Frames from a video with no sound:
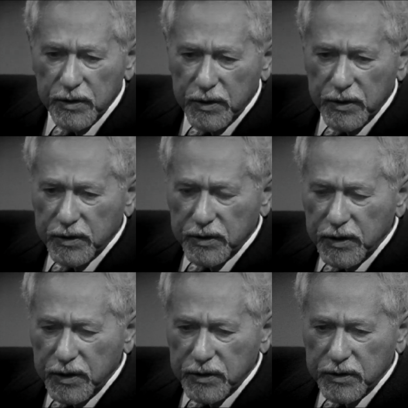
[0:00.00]
uh,
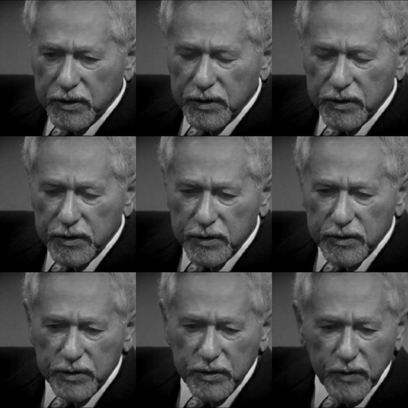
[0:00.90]
that uh,
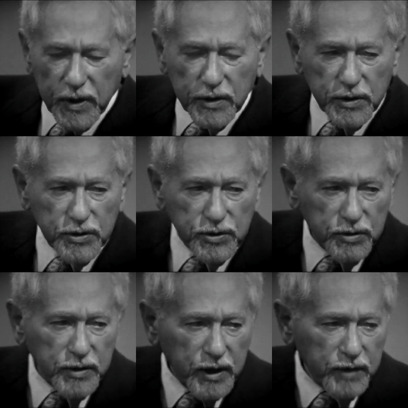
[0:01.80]
directors
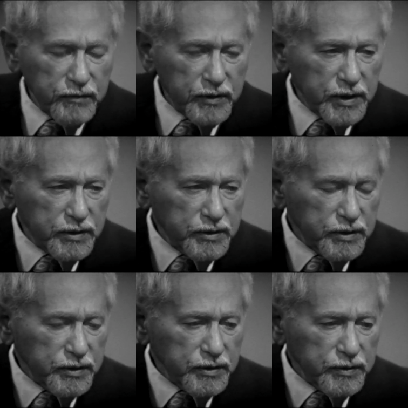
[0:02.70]
should have that
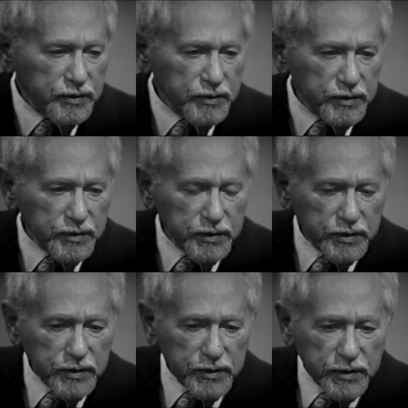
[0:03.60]
uh,
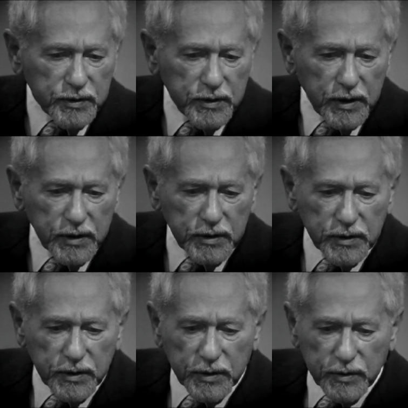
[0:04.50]

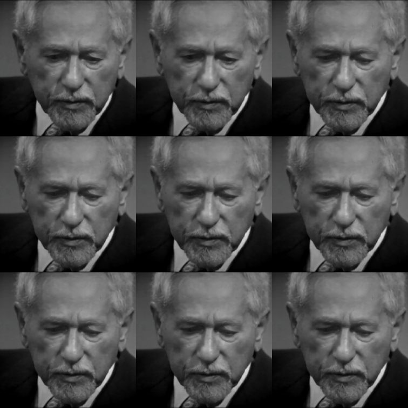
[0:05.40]
that uh,